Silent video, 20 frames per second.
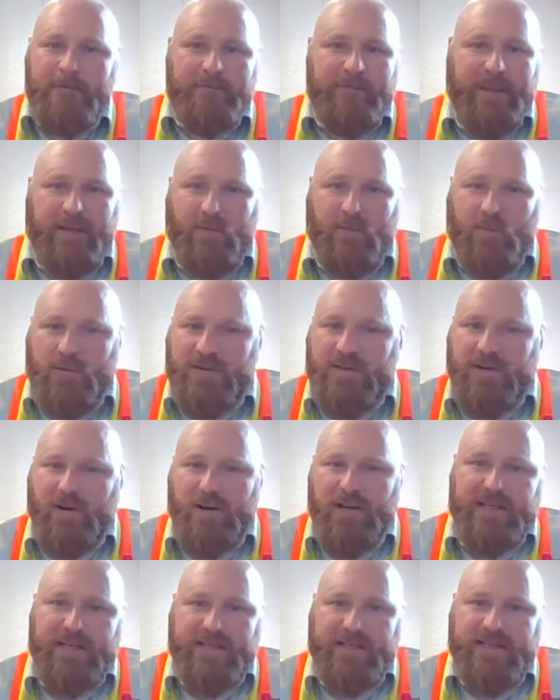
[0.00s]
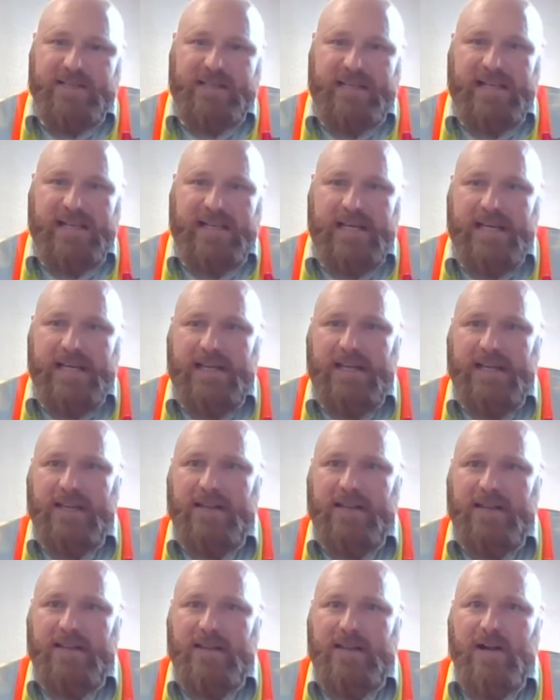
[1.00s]
And we're starting to see that
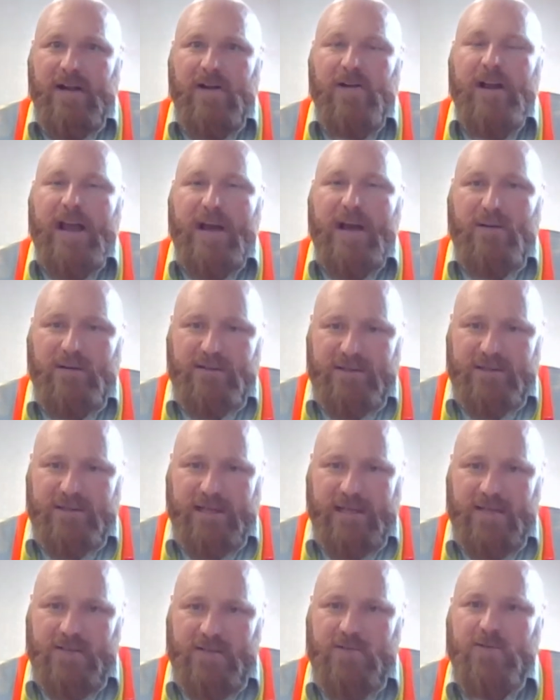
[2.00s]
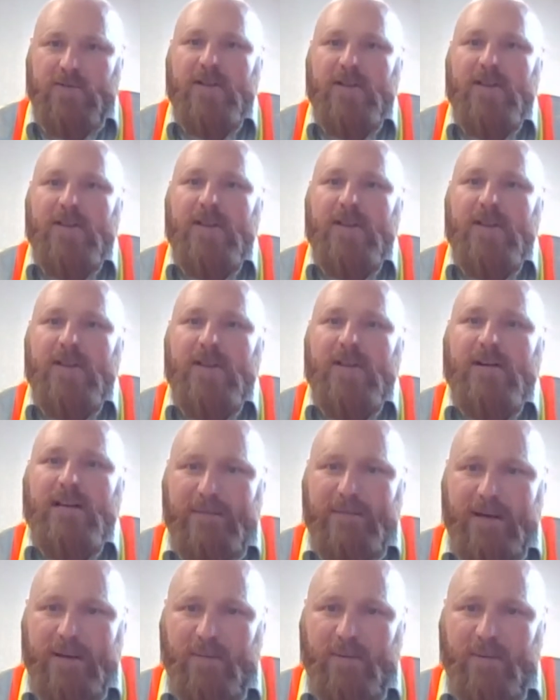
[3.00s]
they're now on schedule and they're
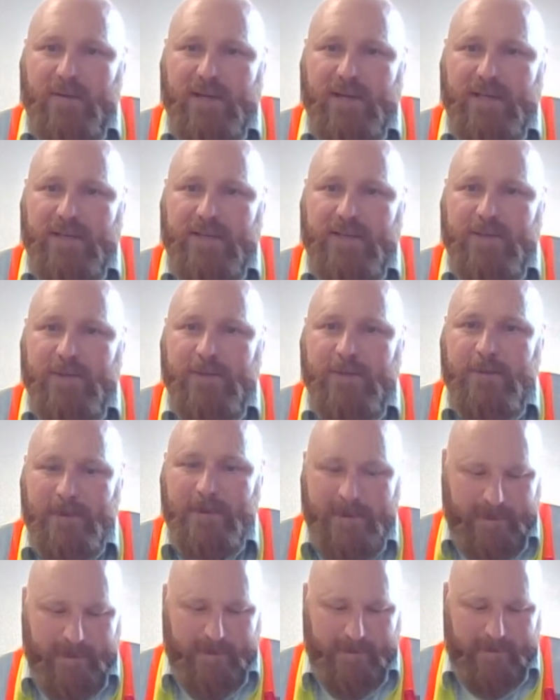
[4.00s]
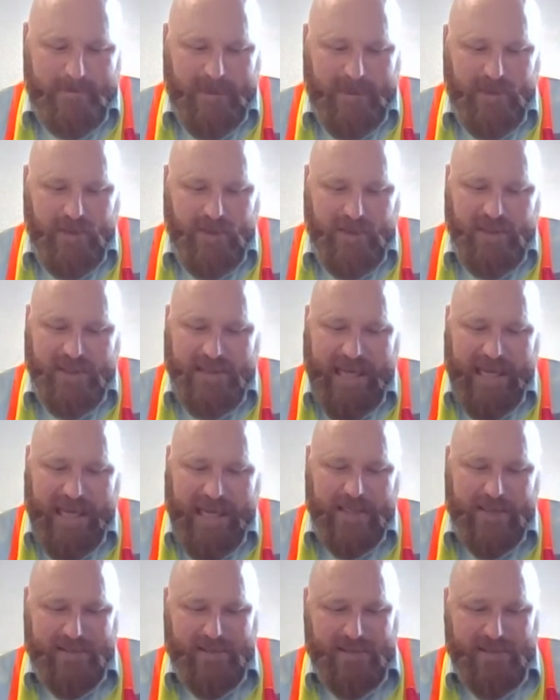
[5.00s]
keeping up with things. So, and I looked at
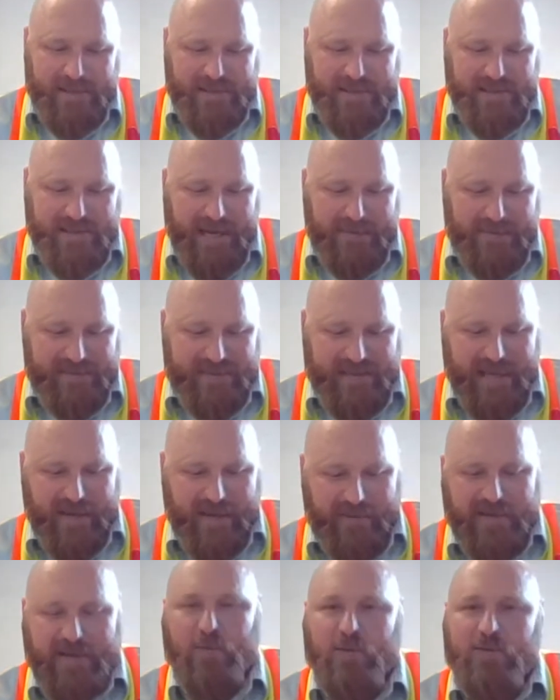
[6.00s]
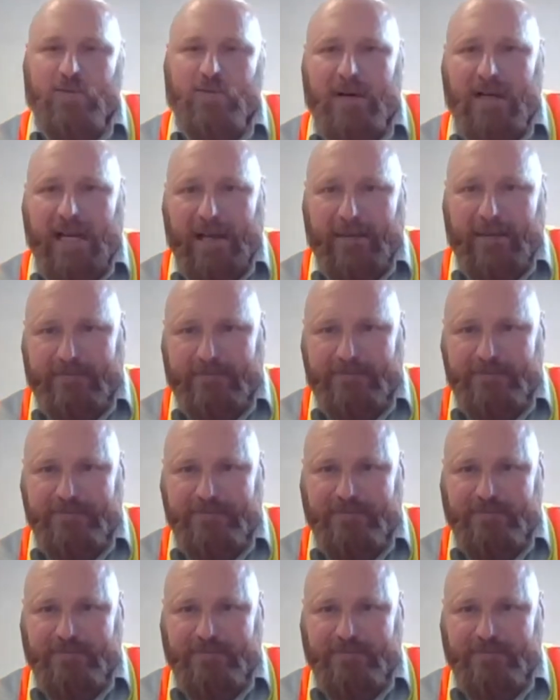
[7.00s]
that as time saved equals money.